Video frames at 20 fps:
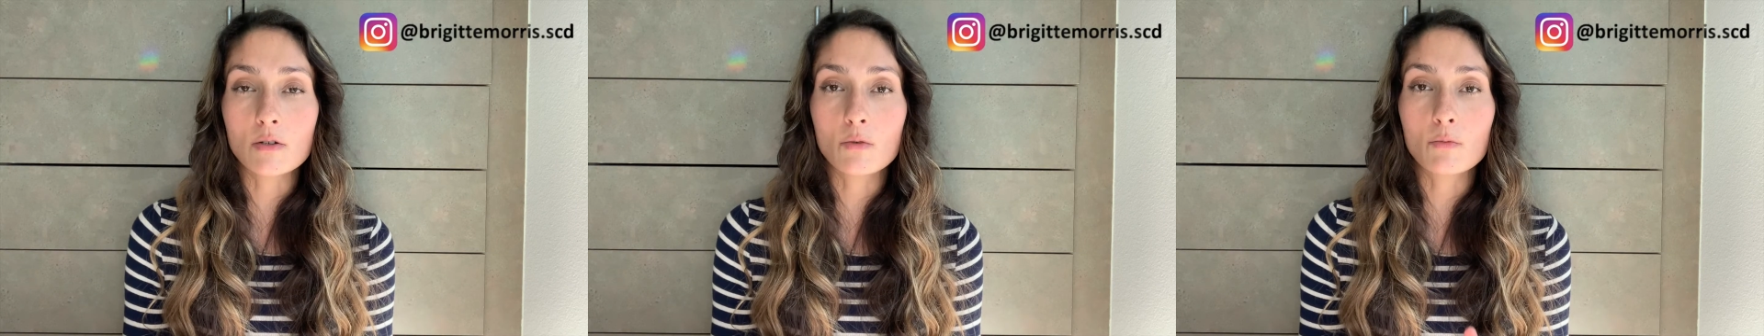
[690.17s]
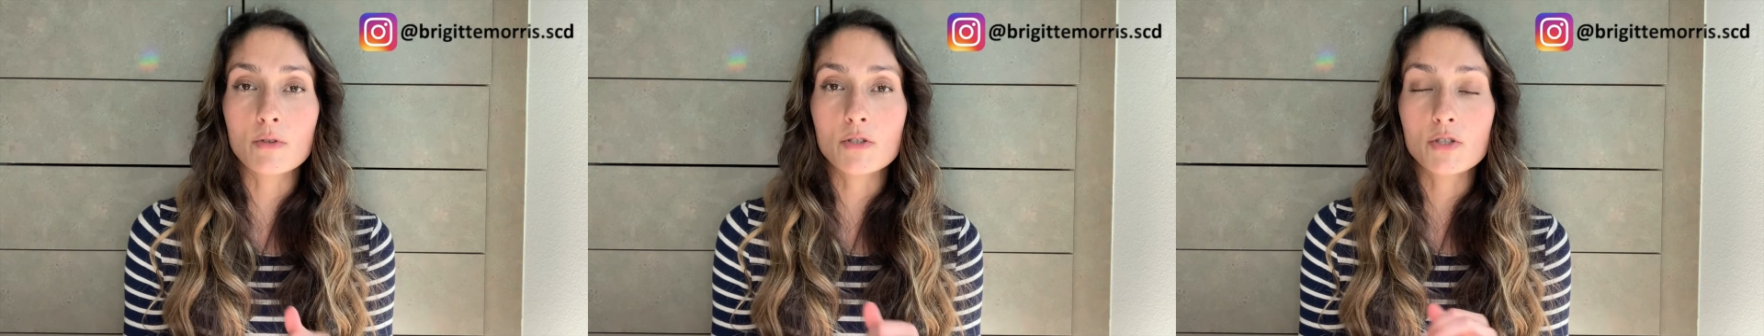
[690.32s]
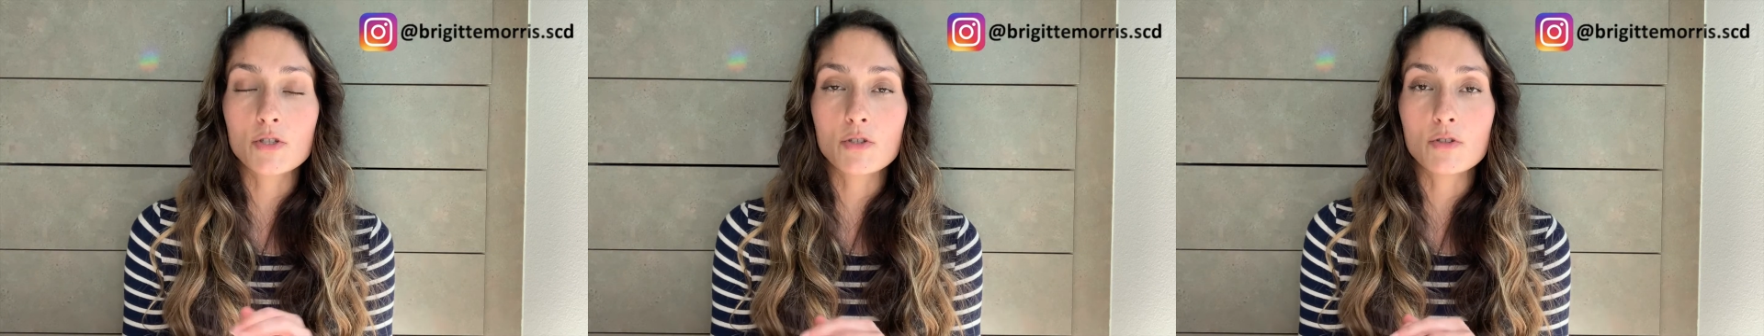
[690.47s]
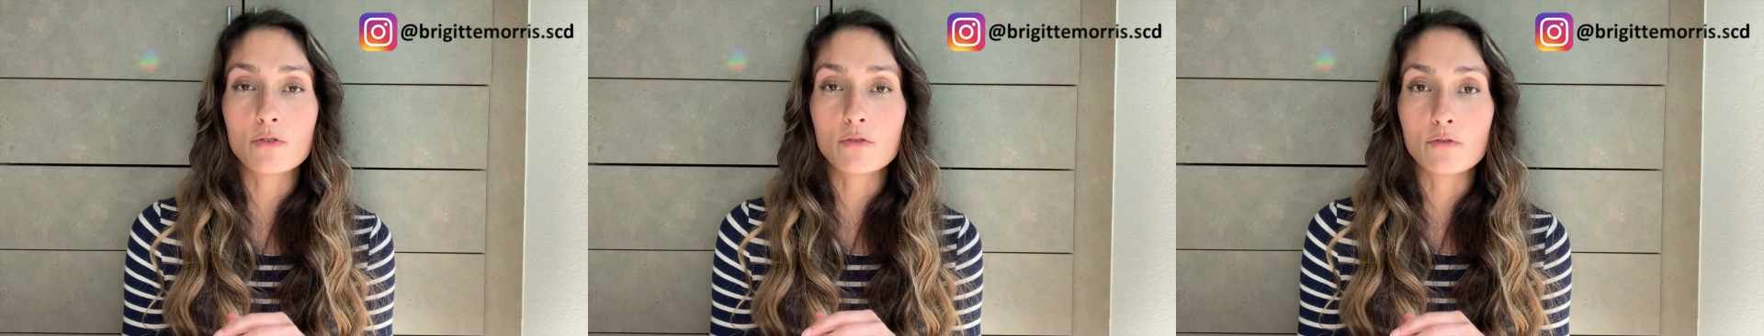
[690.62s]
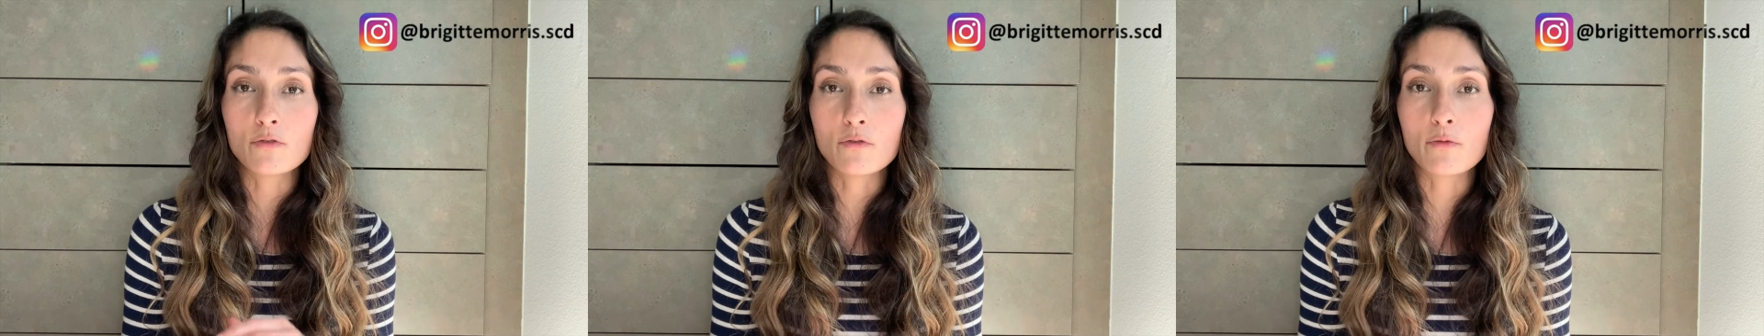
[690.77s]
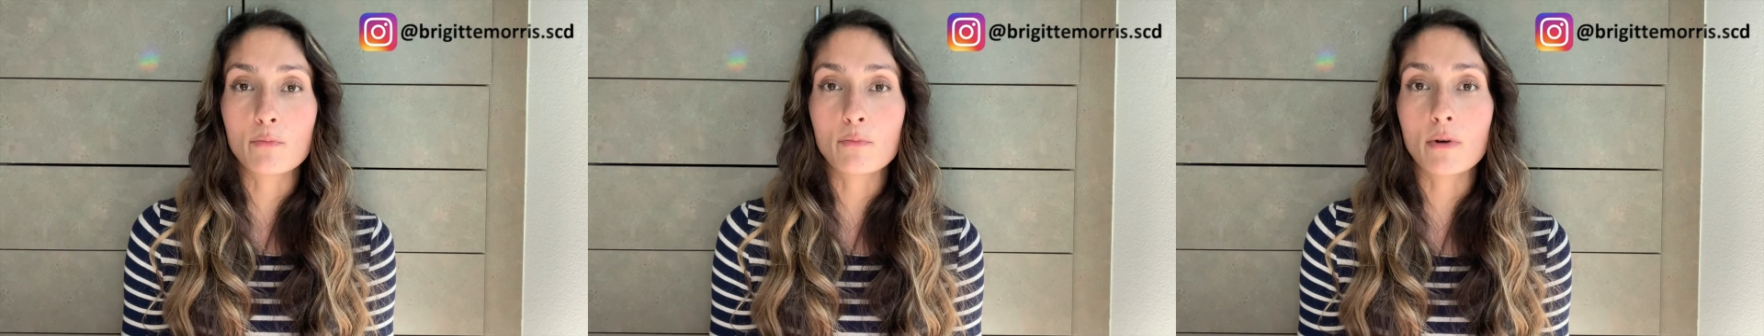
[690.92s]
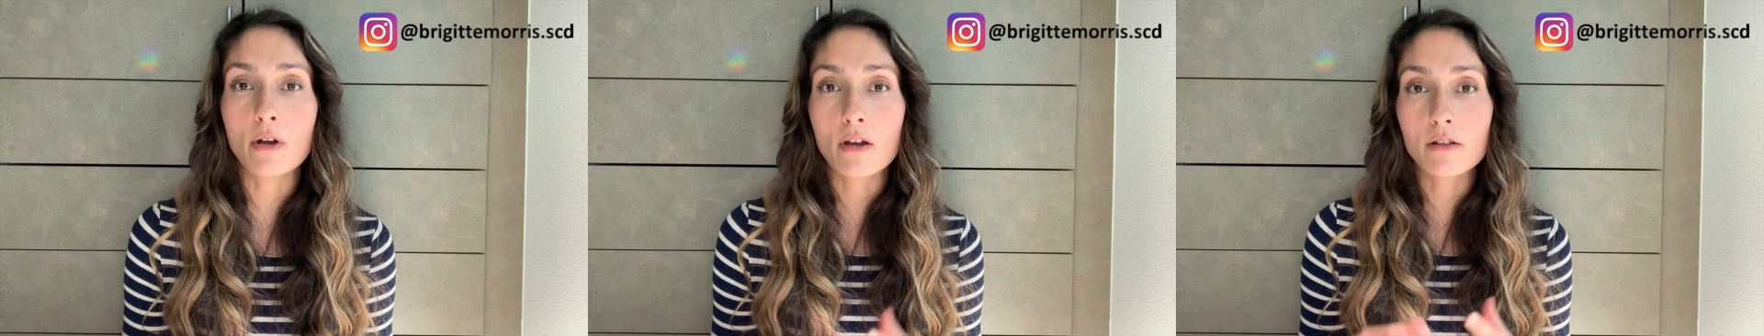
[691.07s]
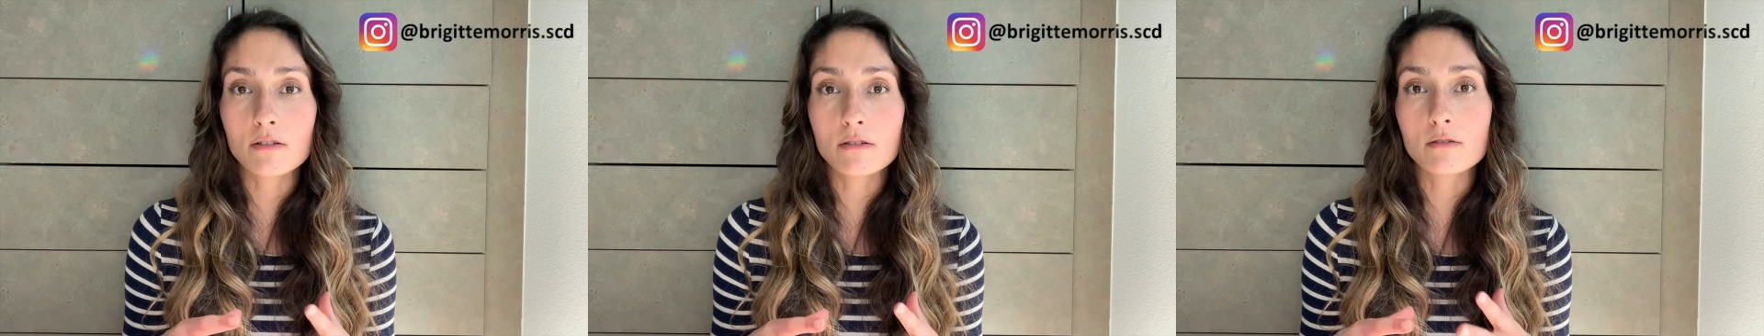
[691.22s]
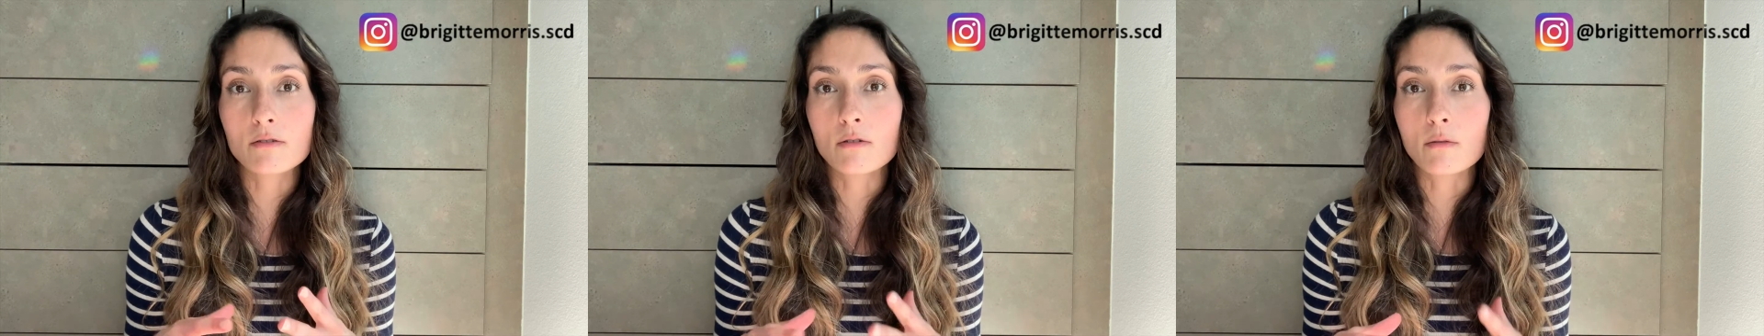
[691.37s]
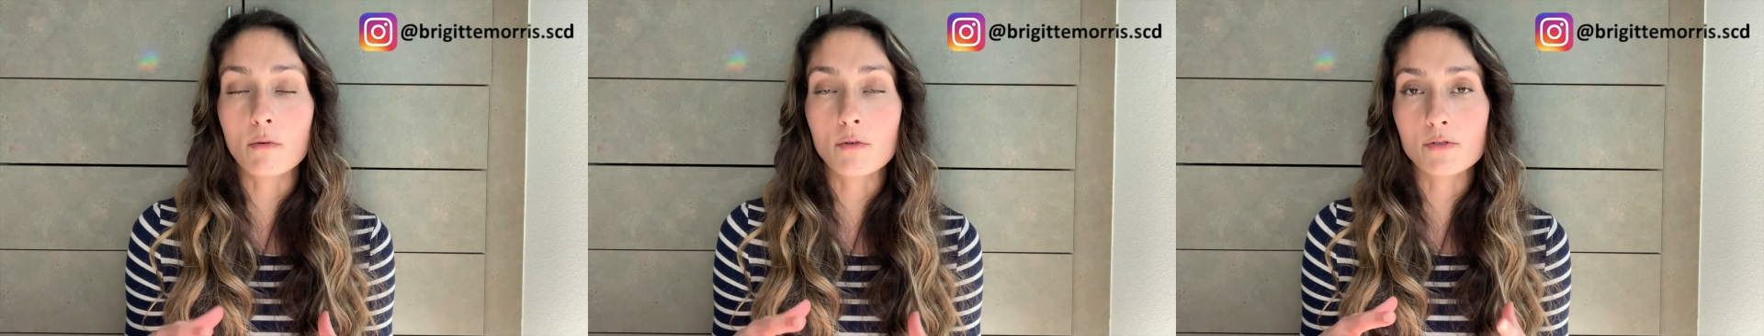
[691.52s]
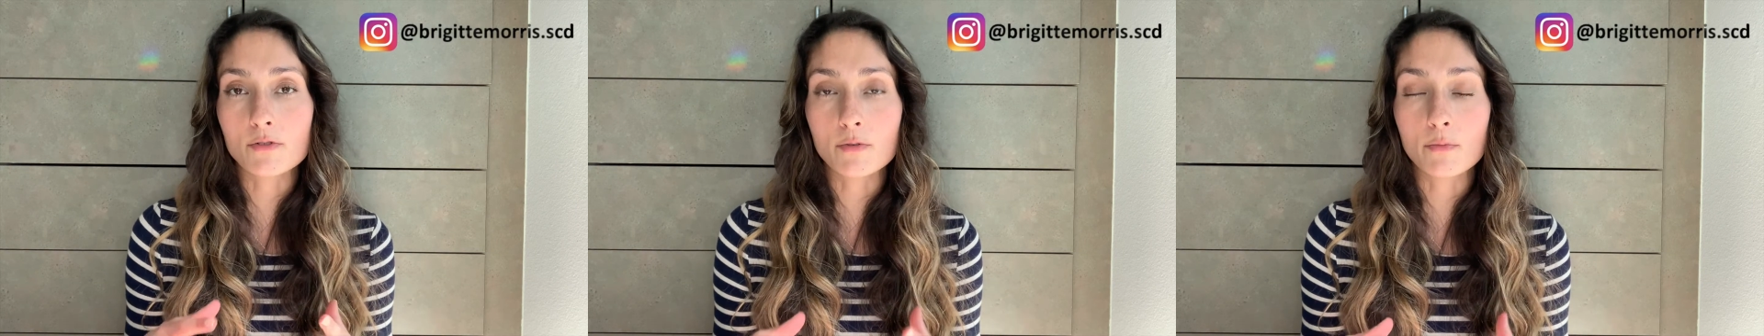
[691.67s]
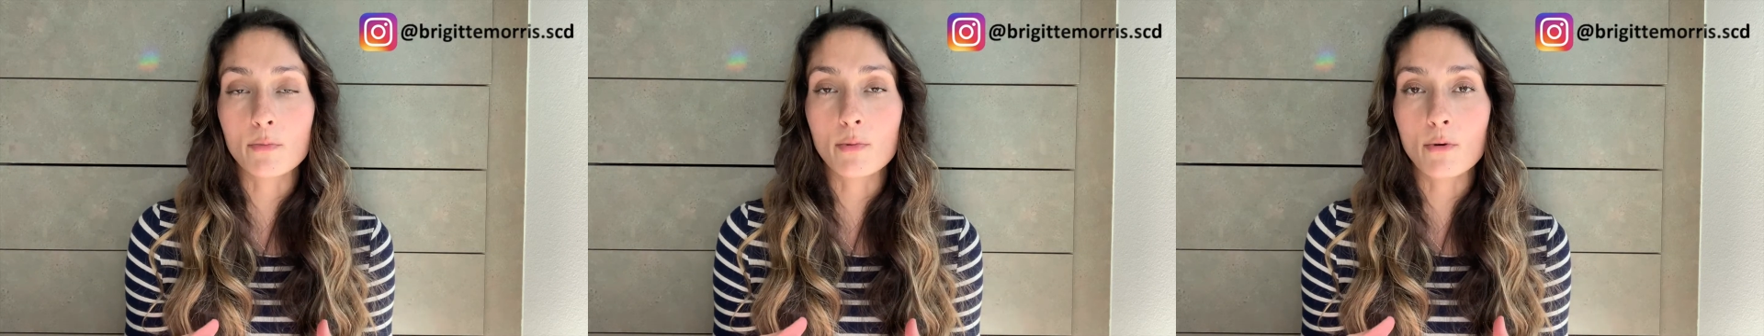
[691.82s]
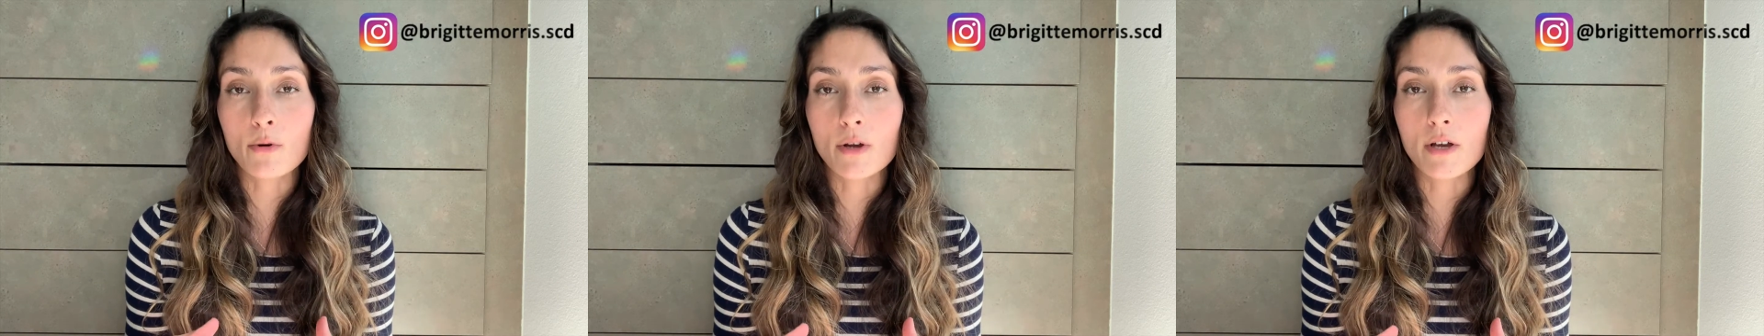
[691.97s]
which you've brought to almost a
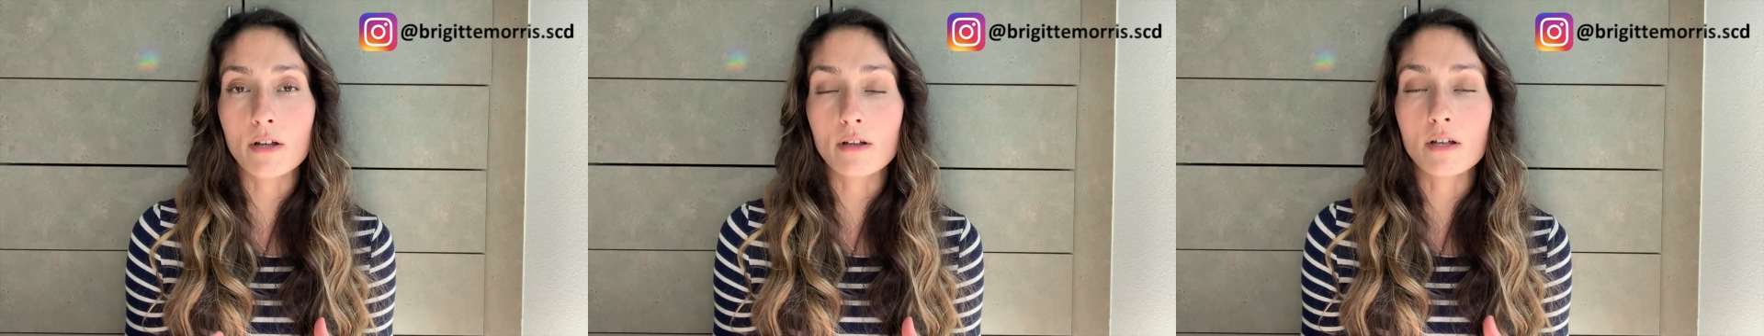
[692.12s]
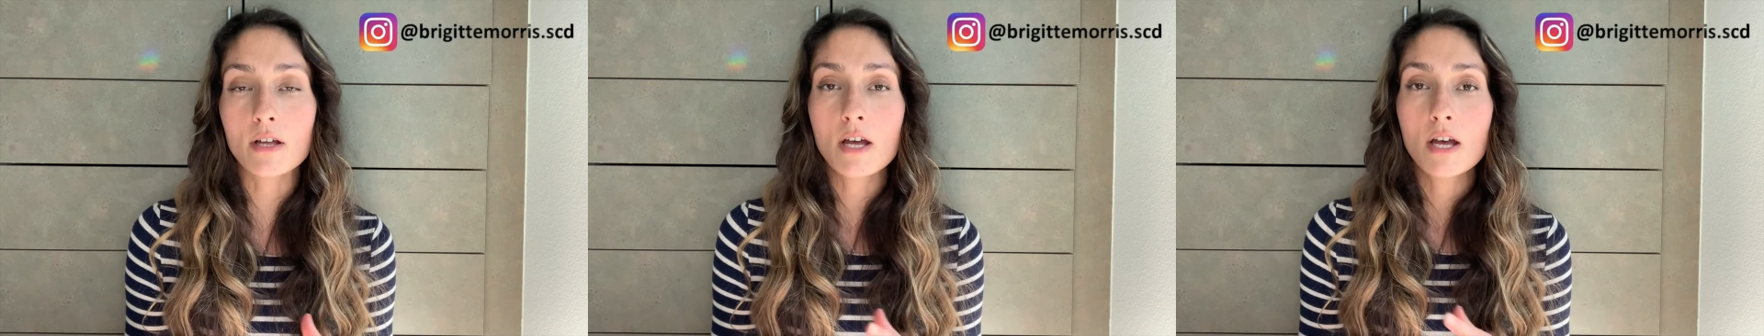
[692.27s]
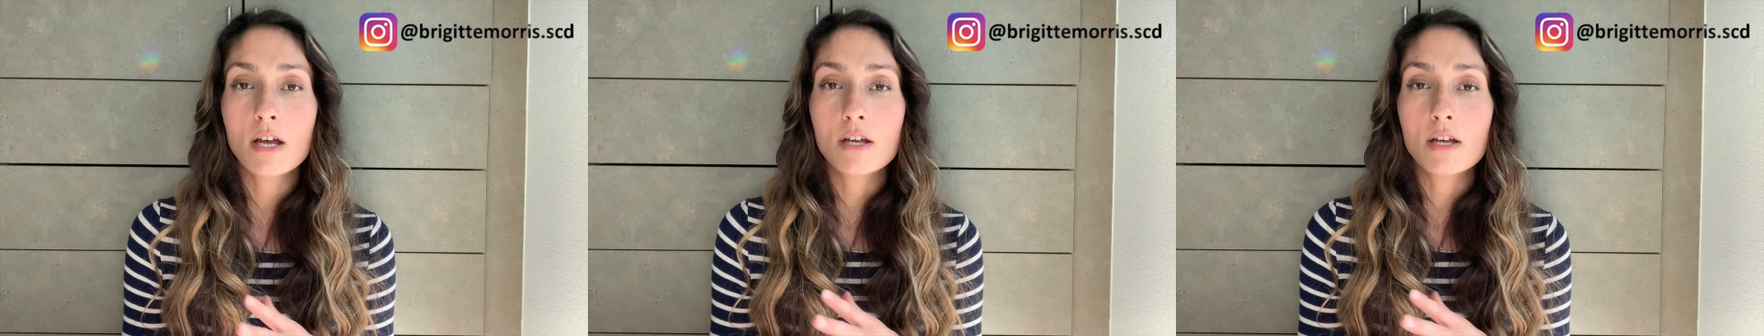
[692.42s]
boil,